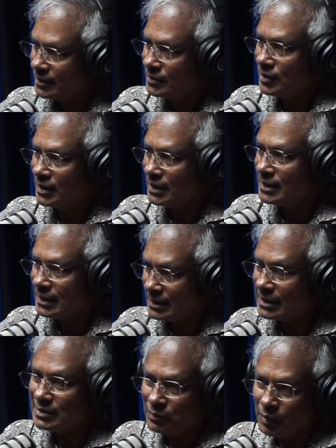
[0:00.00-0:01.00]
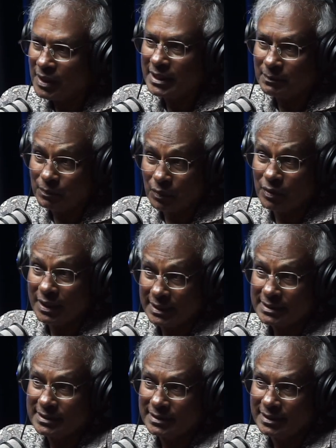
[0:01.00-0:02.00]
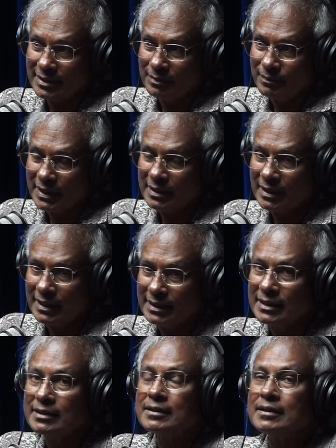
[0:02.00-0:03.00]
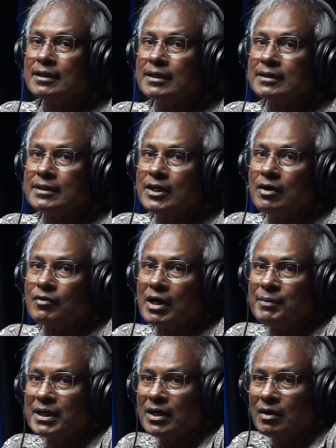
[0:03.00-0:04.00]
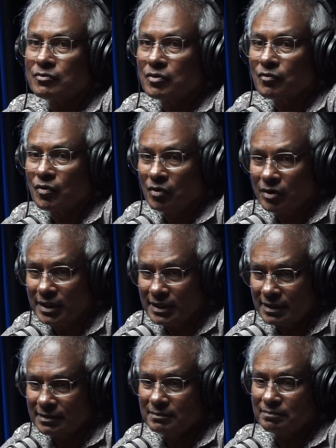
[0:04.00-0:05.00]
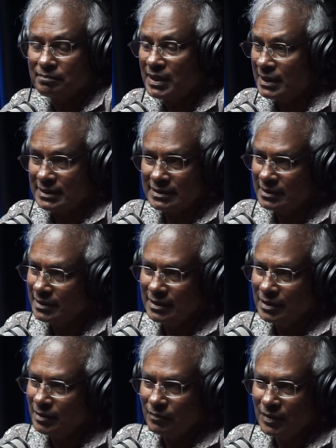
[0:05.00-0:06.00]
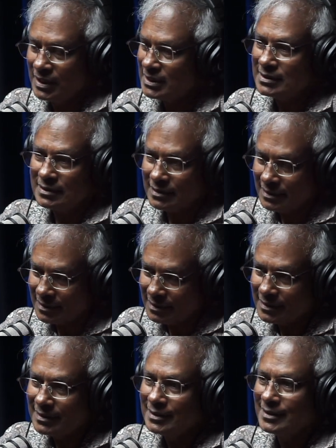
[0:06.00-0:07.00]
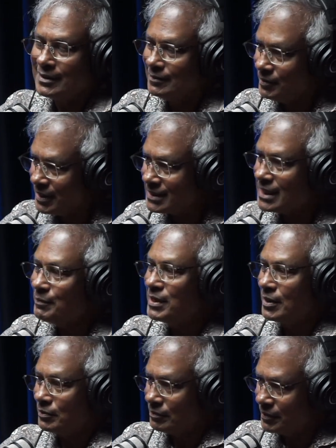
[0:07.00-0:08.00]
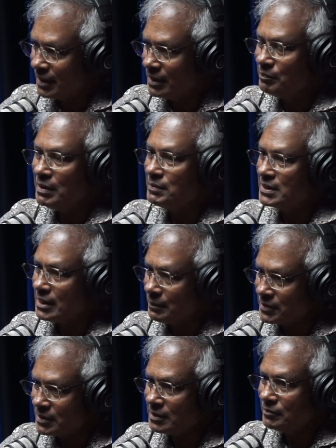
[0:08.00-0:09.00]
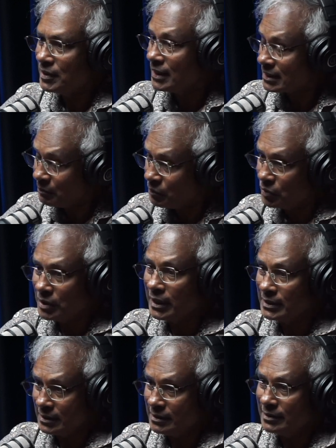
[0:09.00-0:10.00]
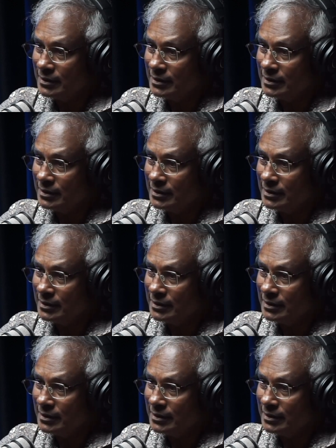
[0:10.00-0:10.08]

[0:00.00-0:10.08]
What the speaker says: So I think it's work in progress. But I think the thing of coming out of colonial past, we're just coming out. We're taking baby steps. We've done some good things.